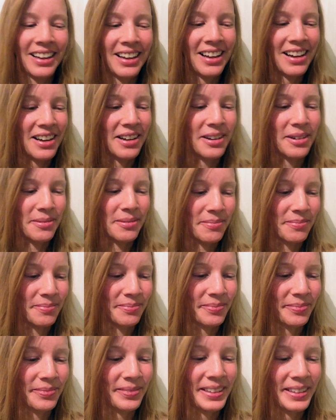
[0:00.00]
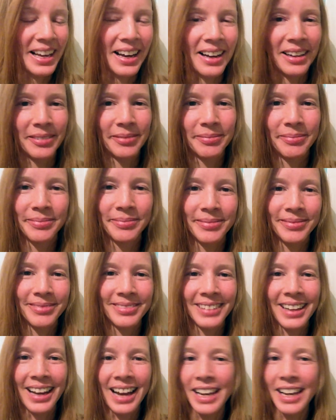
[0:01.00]
um, yeah,
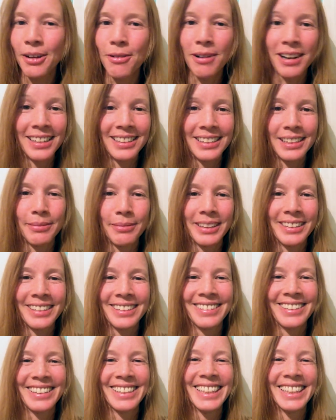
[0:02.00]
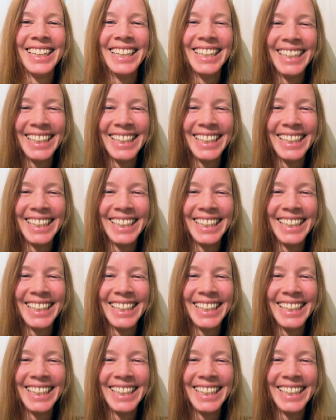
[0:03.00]
high quality material.